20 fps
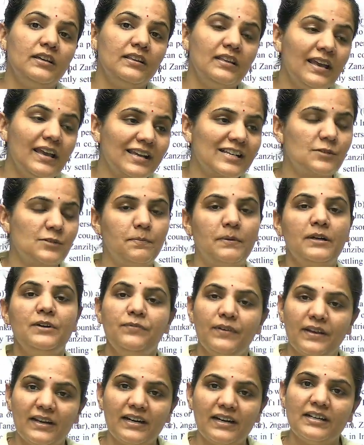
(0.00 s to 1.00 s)
expert
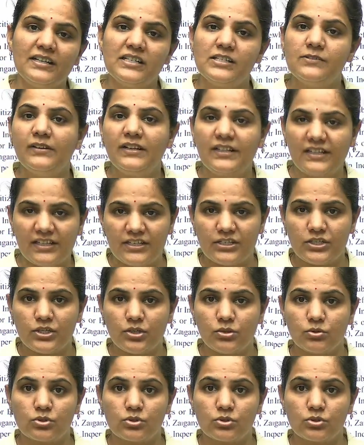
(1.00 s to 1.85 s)
faculties will teach you,